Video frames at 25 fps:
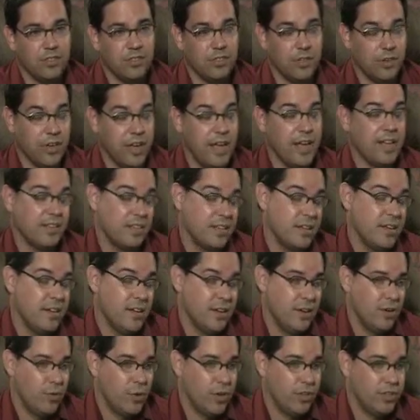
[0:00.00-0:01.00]
So yes,
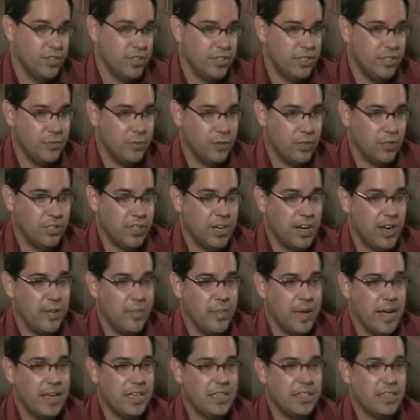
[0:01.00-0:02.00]
Walt Disney World's
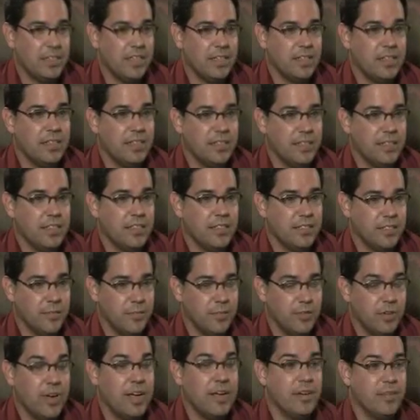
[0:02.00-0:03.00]
Haunted Mansion has seen
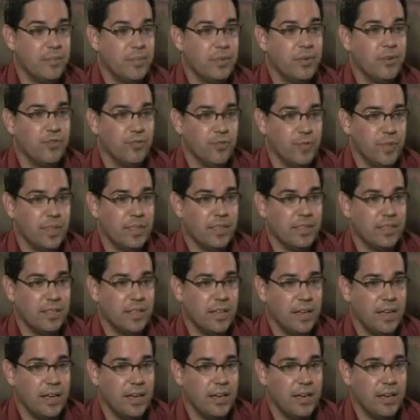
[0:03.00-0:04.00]
some great improvements
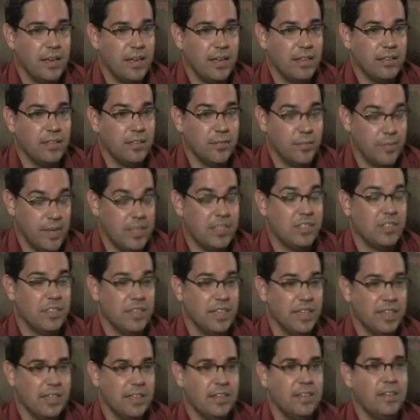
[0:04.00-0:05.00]
and some much
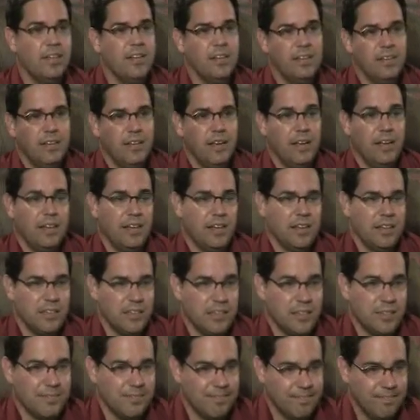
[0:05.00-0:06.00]
needed
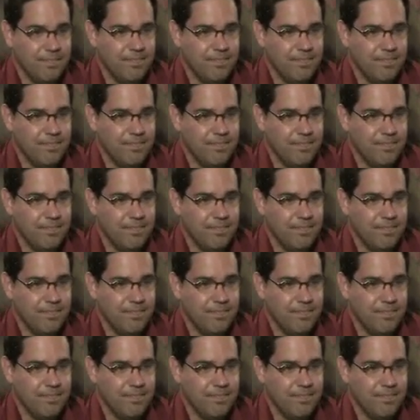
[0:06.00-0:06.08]
attention.